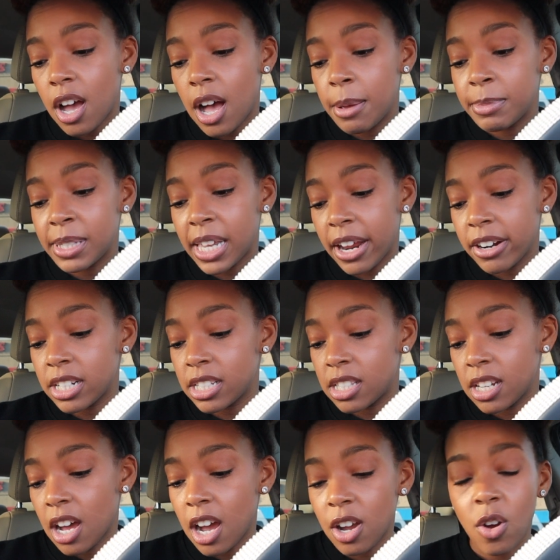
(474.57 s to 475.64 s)
I'm scared it's
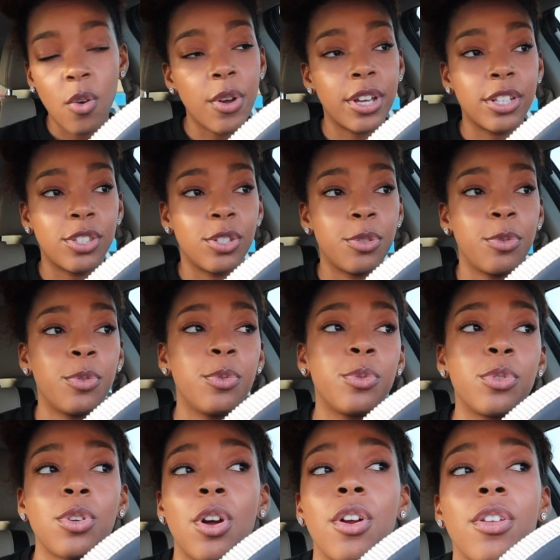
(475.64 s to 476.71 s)
not going to
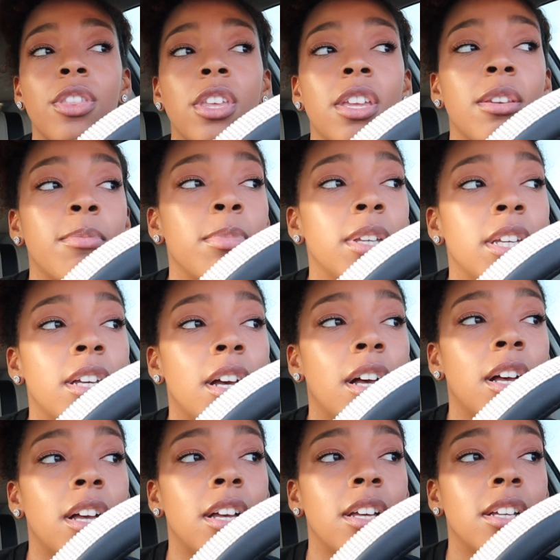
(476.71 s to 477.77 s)
start then
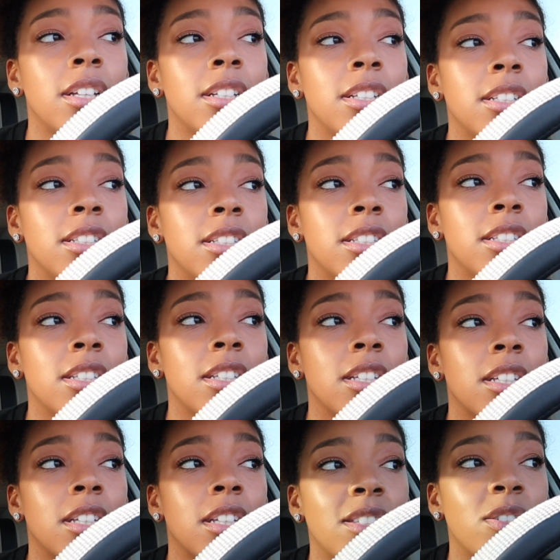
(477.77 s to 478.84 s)
because
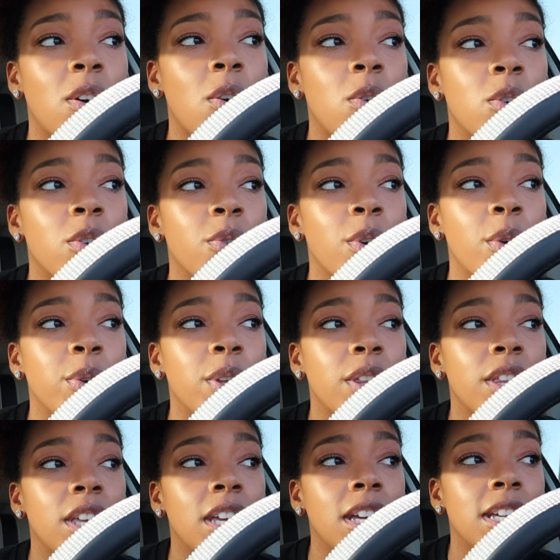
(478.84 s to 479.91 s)
this whole corona
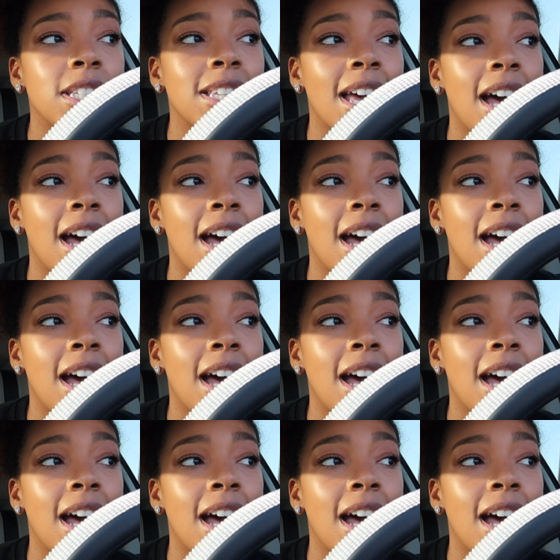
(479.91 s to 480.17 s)
thing is